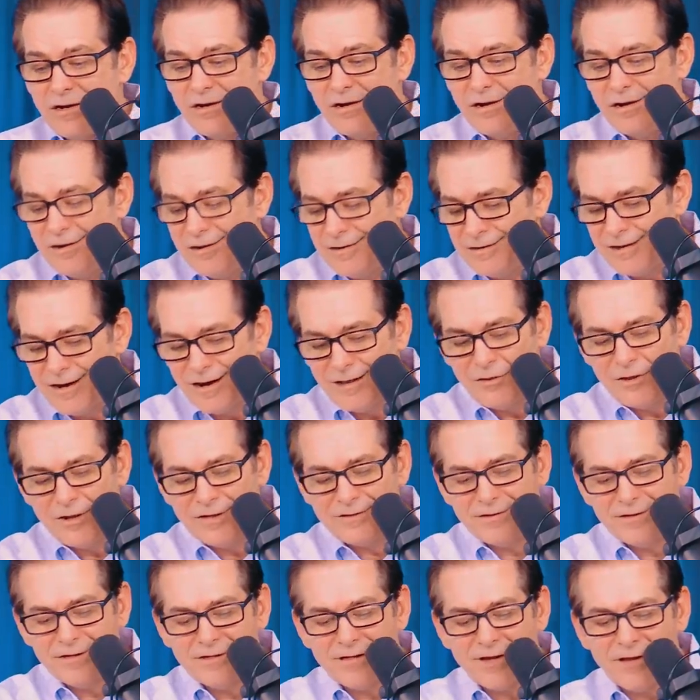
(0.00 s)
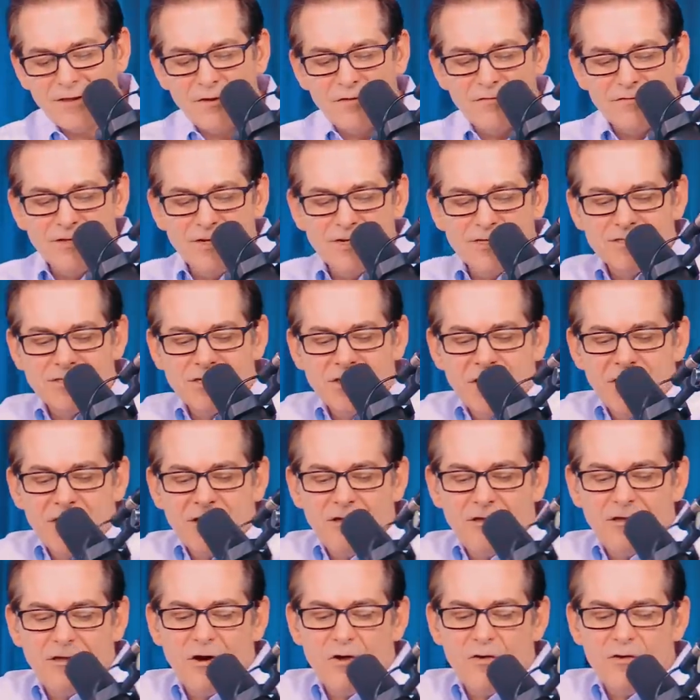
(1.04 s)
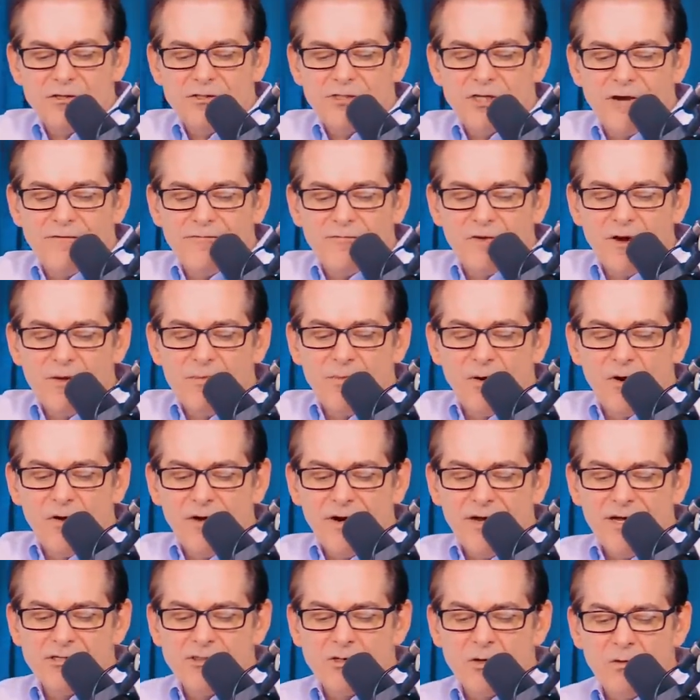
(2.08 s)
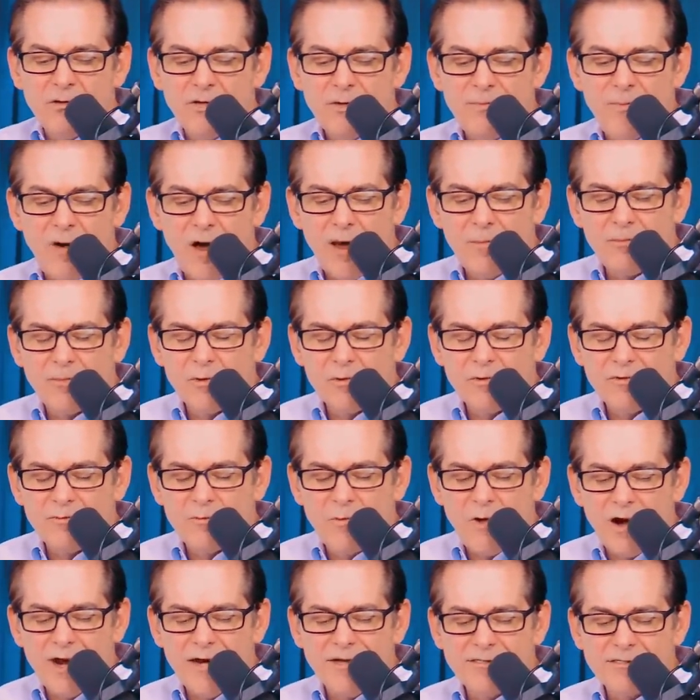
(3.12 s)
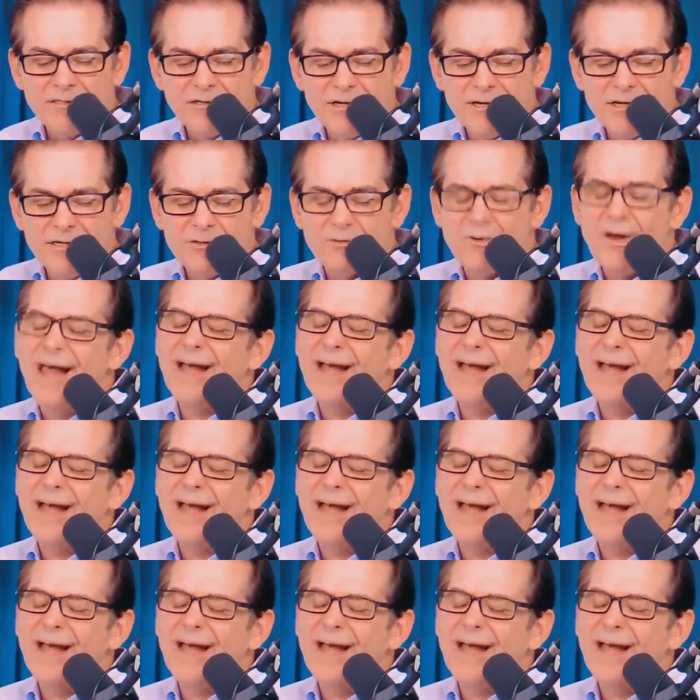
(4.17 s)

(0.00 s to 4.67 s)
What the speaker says: I like this. I love this. Clara Jeffrey. Bernie is only popular with whites. Liz.